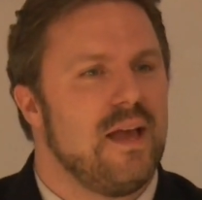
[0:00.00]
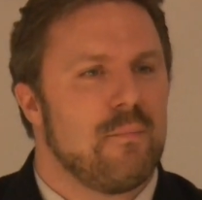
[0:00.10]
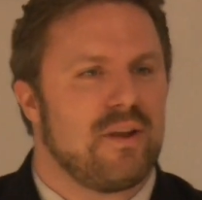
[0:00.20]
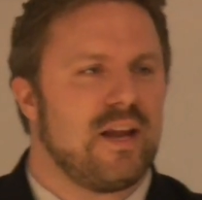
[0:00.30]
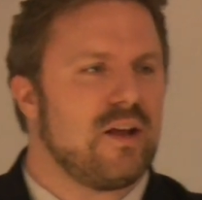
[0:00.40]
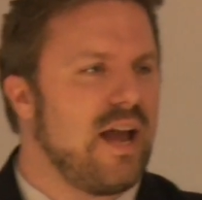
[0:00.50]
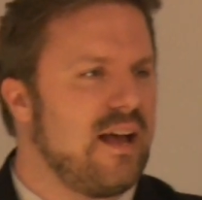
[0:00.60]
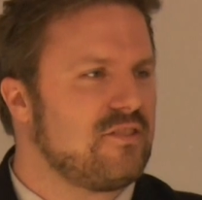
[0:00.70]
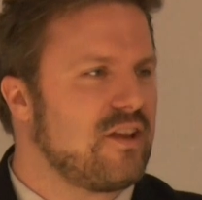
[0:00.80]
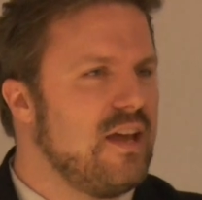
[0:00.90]
But then I could
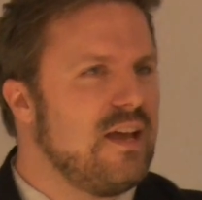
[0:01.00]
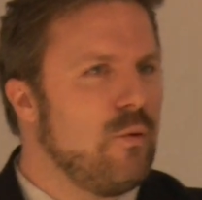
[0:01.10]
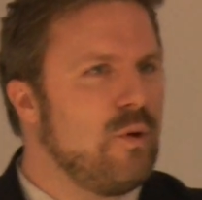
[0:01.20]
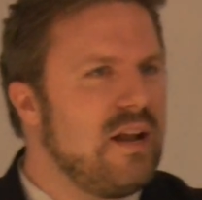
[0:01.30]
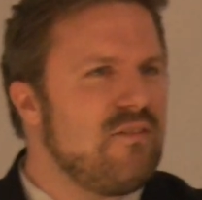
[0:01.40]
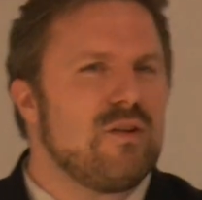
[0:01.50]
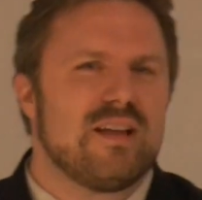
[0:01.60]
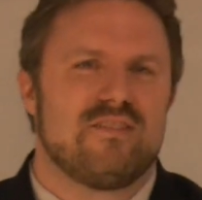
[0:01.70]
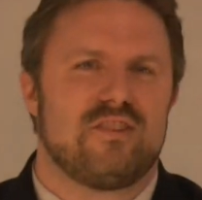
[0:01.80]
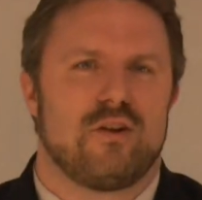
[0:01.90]
ask, would any of you
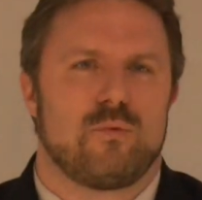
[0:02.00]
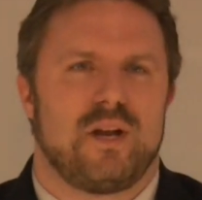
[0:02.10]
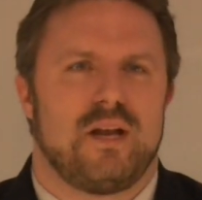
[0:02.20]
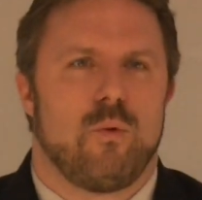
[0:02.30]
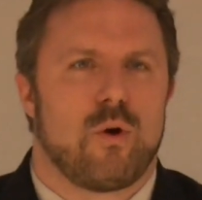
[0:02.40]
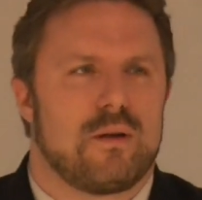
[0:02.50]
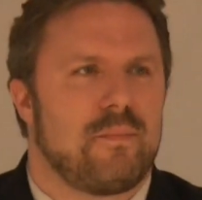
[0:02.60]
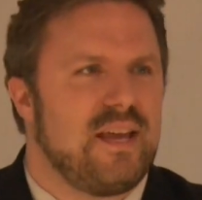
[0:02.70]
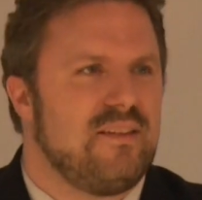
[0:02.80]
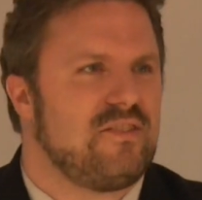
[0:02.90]
consider reading War and
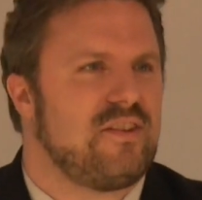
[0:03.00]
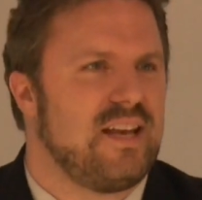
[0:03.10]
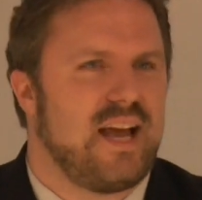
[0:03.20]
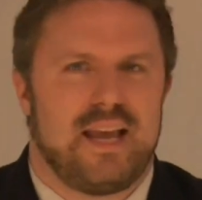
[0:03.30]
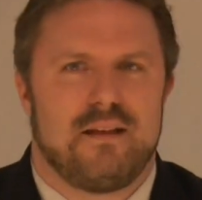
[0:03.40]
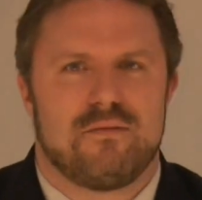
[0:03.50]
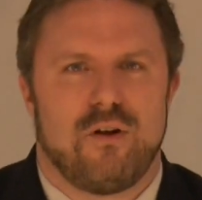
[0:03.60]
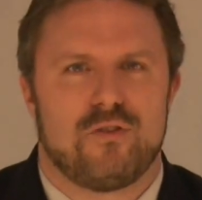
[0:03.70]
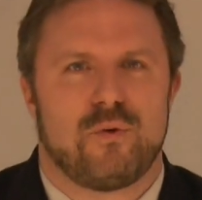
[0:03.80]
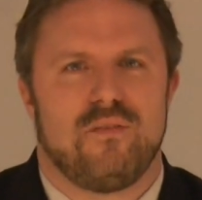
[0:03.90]
Peace tonight?
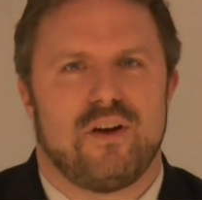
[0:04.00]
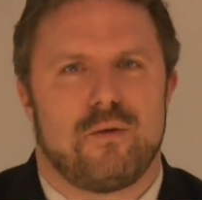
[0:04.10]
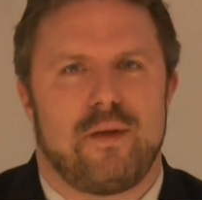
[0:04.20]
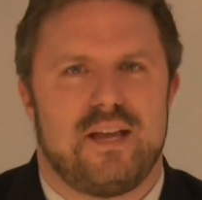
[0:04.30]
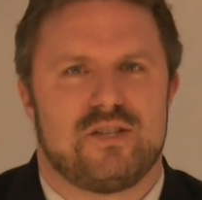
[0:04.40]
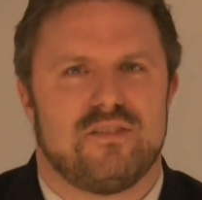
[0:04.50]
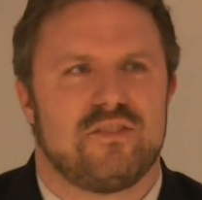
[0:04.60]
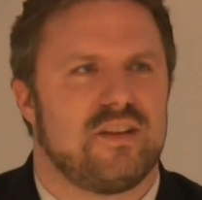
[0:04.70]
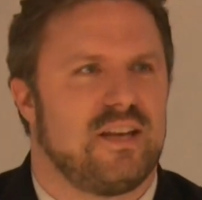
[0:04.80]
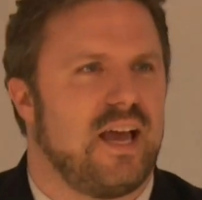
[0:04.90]
All 1,200 pages
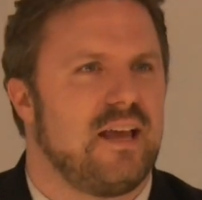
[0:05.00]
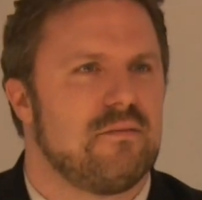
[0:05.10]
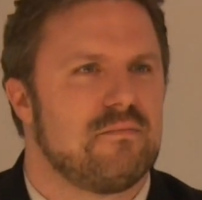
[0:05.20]
tonight?